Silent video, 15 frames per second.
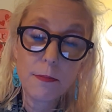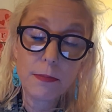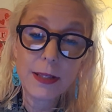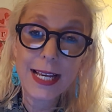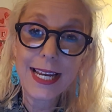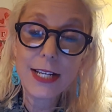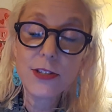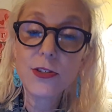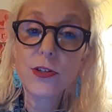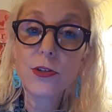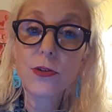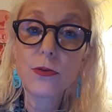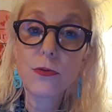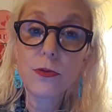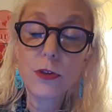play
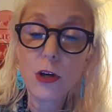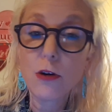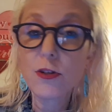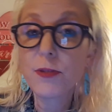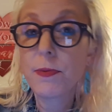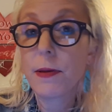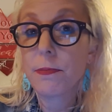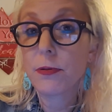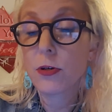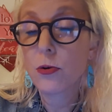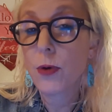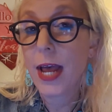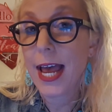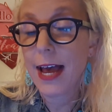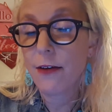to those people
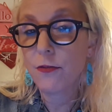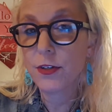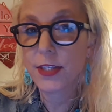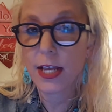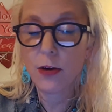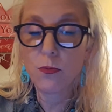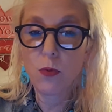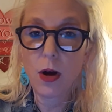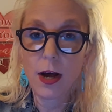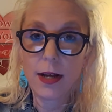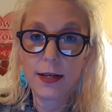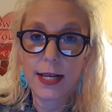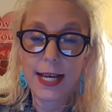who have what they want.